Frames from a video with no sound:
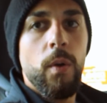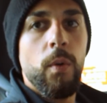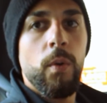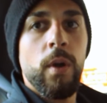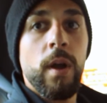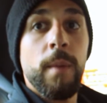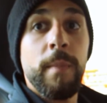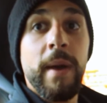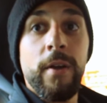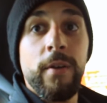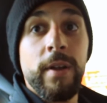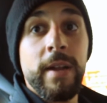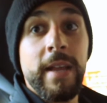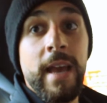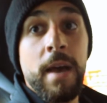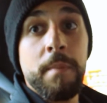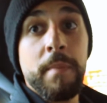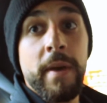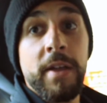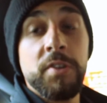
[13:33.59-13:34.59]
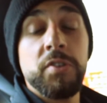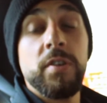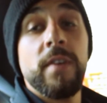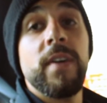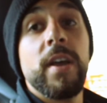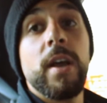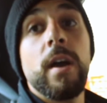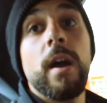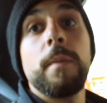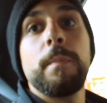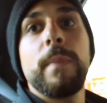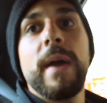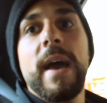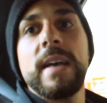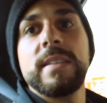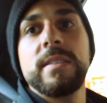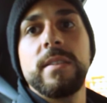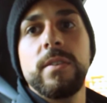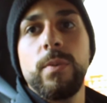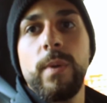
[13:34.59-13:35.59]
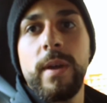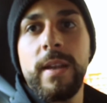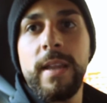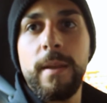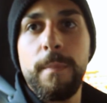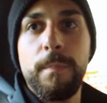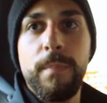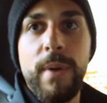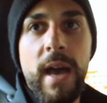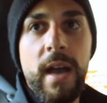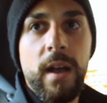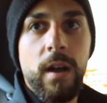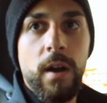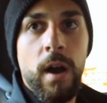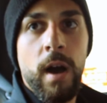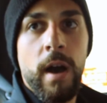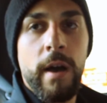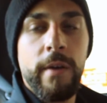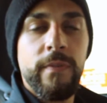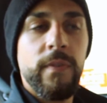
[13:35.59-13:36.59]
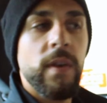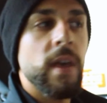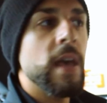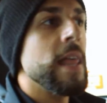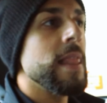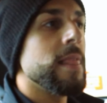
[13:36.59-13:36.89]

Or am I already at my edge? Have I gone past it? Do I need to back off?